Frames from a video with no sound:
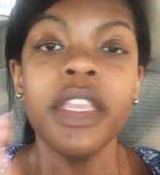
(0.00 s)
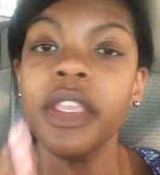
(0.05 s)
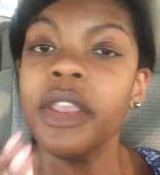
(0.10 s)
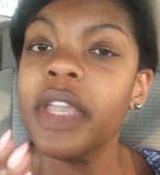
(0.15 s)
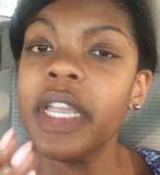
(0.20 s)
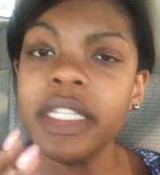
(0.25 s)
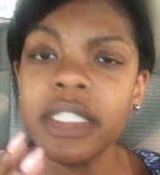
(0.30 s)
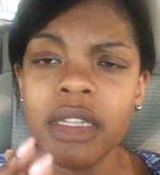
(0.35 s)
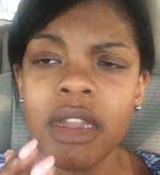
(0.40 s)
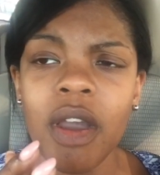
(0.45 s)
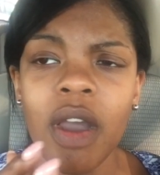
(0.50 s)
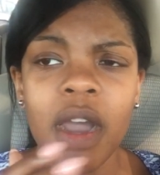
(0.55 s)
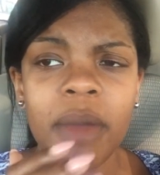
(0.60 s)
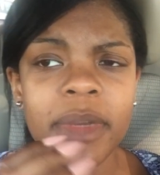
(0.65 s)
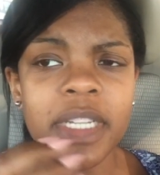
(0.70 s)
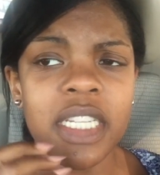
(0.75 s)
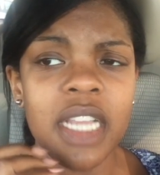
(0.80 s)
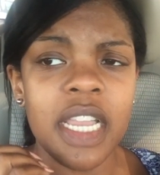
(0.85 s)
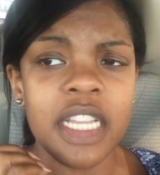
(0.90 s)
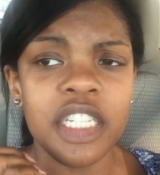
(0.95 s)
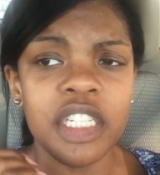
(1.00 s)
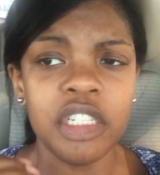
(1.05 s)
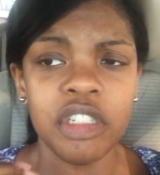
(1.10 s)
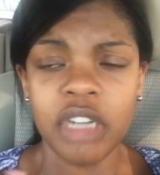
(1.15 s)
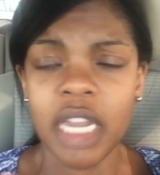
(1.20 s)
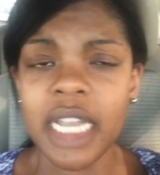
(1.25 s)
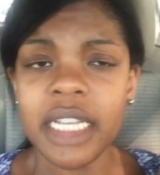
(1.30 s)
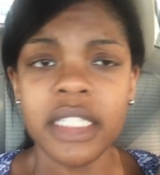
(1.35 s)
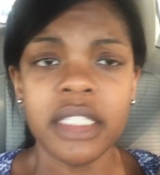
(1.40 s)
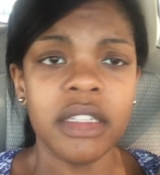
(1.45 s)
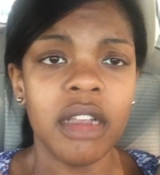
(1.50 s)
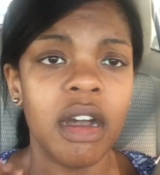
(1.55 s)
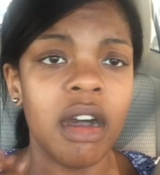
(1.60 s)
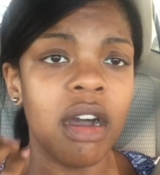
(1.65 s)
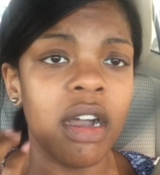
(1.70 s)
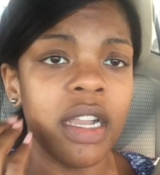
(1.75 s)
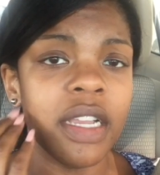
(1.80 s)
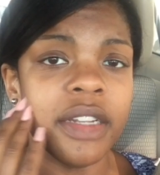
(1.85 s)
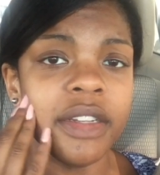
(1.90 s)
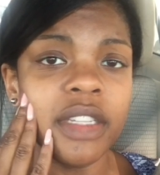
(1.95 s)
You guys know how much I stress
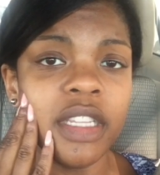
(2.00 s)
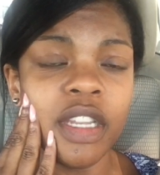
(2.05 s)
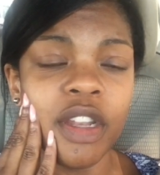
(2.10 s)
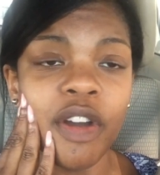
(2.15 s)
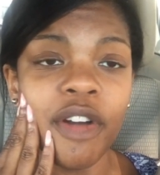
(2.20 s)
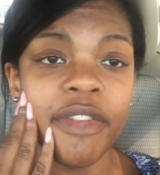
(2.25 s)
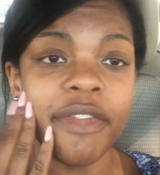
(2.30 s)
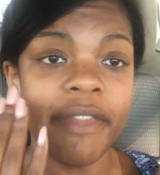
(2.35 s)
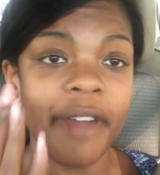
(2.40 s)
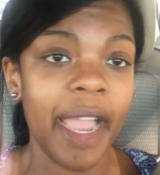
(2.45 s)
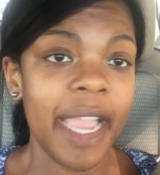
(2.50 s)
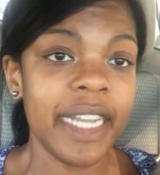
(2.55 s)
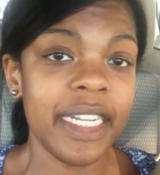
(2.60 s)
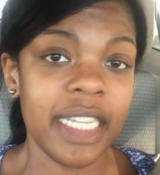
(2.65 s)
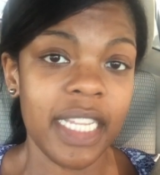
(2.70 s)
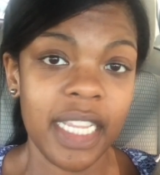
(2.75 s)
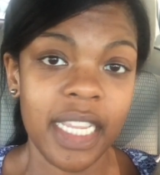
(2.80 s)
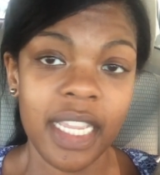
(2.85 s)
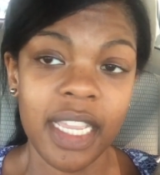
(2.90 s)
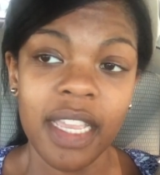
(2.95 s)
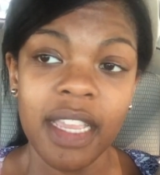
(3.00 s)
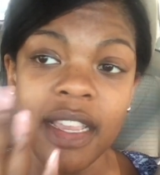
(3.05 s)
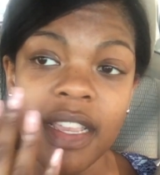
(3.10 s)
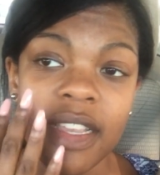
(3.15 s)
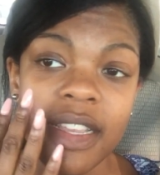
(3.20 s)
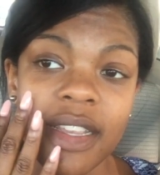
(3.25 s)
on, you know, finding